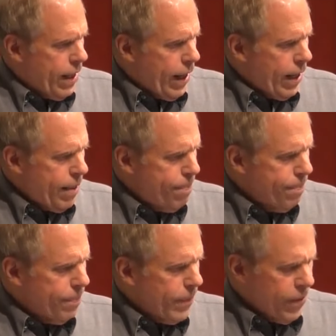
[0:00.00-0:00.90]

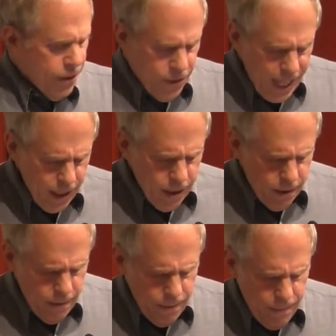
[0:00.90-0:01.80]
The
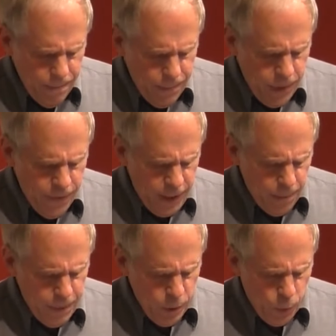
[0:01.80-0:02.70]
second
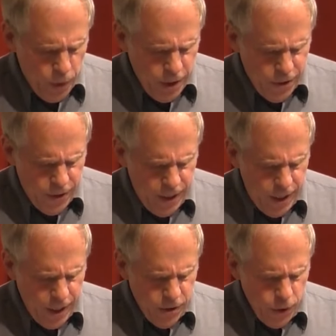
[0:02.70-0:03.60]
development was
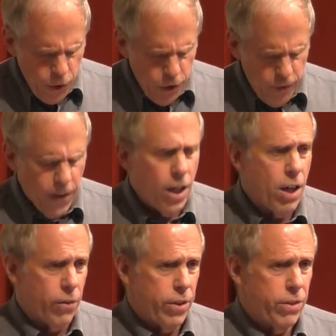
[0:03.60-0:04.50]
the assertion of
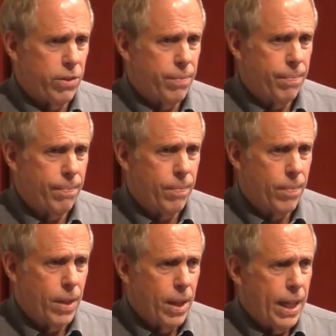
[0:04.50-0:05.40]
Congress
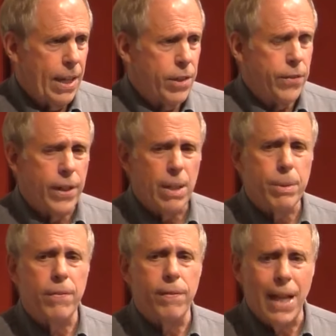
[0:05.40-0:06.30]
and the
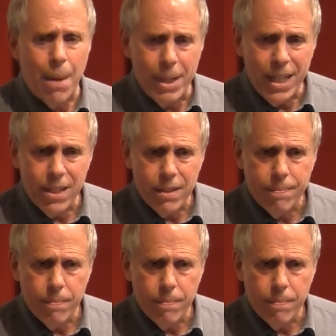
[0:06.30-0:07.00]
development of lobbies.